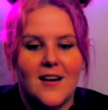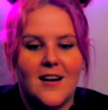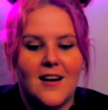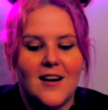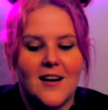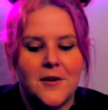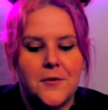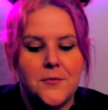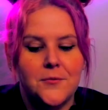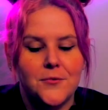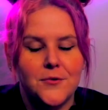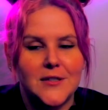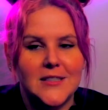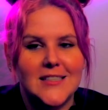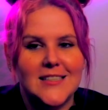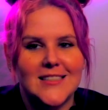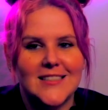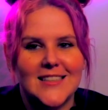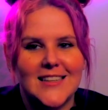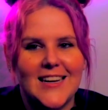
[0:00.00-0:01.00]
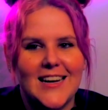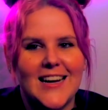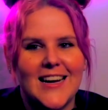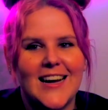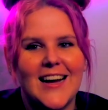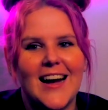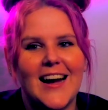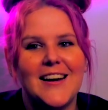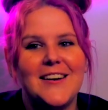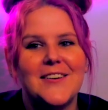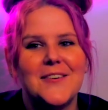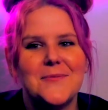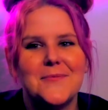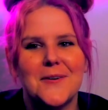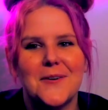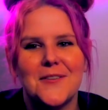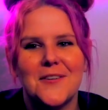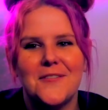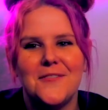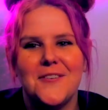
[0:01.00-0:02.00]
I've recently, I know
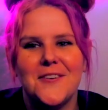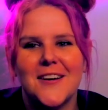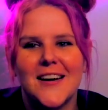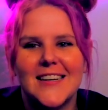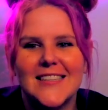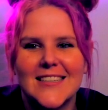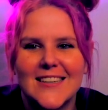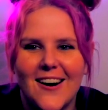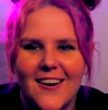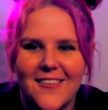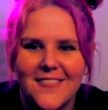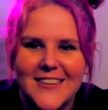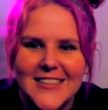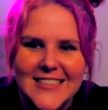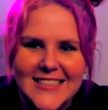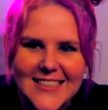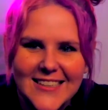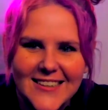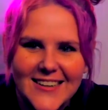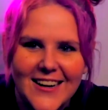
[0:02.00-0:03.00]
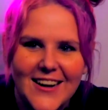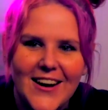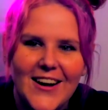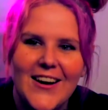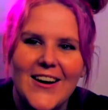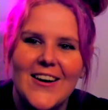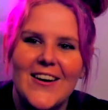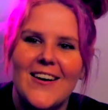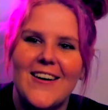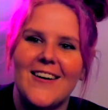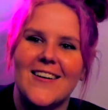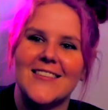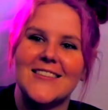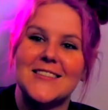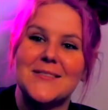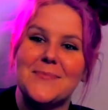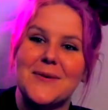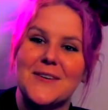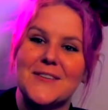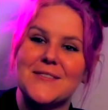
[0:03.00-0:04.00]
both of you guys commented on
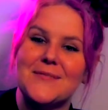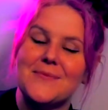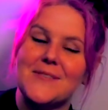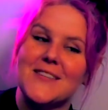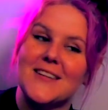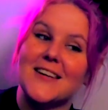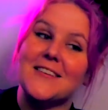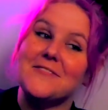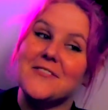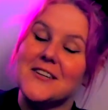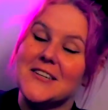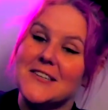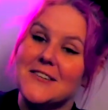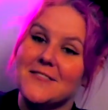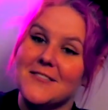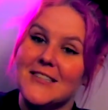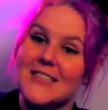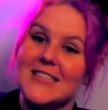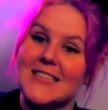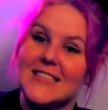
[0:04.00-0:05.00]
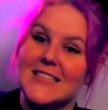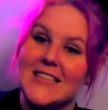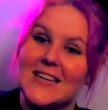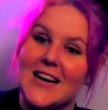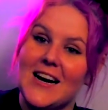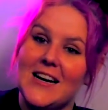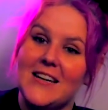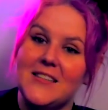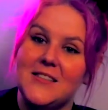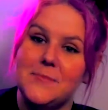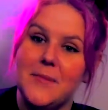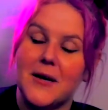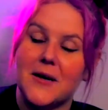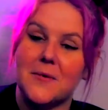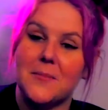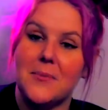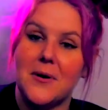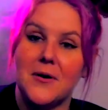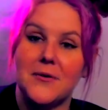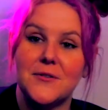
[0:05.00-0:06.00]
this post, but like very recently I had to make a
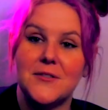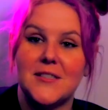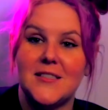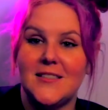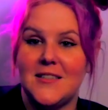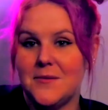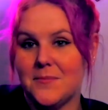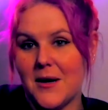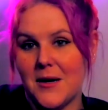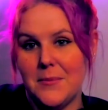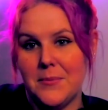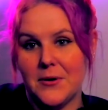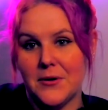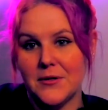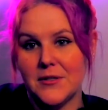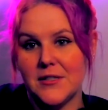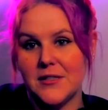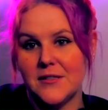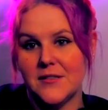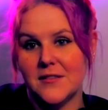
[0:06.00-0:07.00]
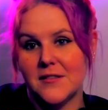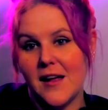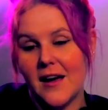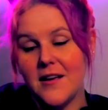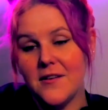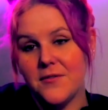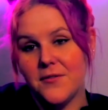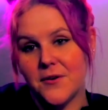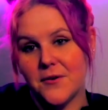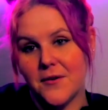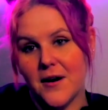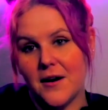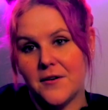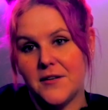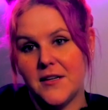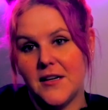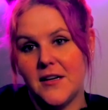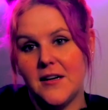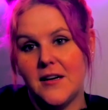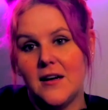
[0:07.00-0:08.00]
post in my personal life around
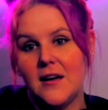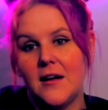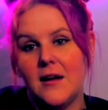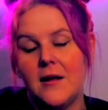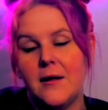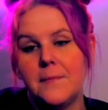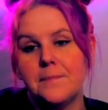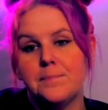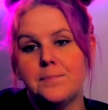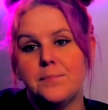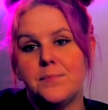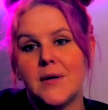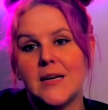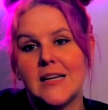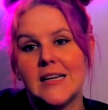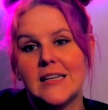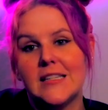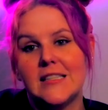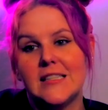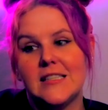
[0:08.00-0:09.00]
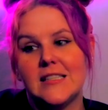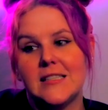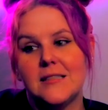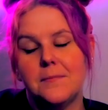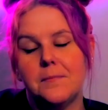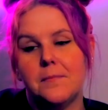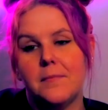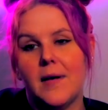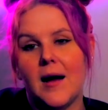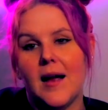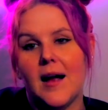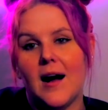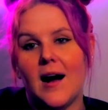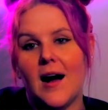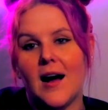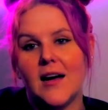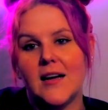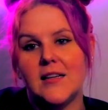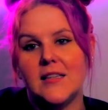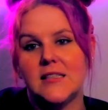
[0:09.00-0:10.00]
it, because
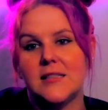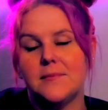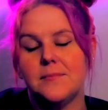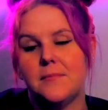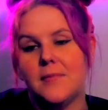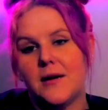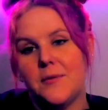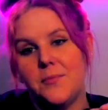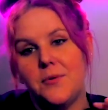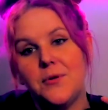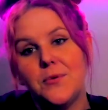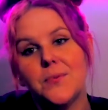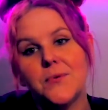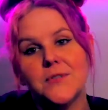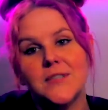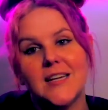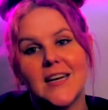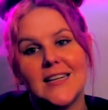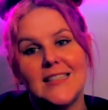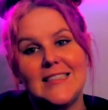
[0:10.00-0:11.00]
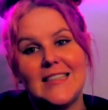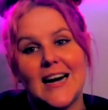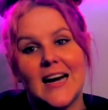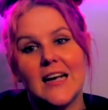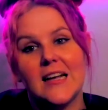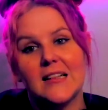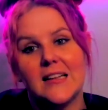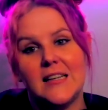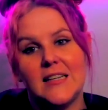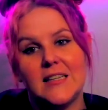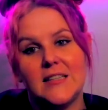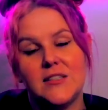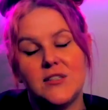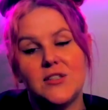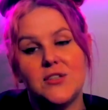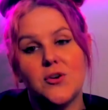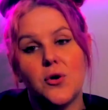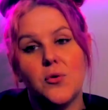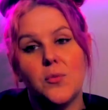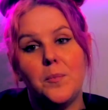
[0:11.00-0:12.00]
my pupils had dilated
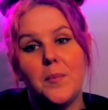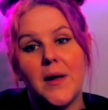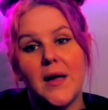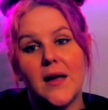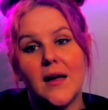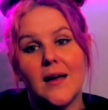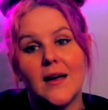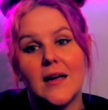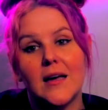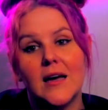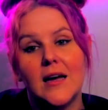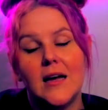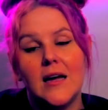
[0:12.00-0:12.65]
so big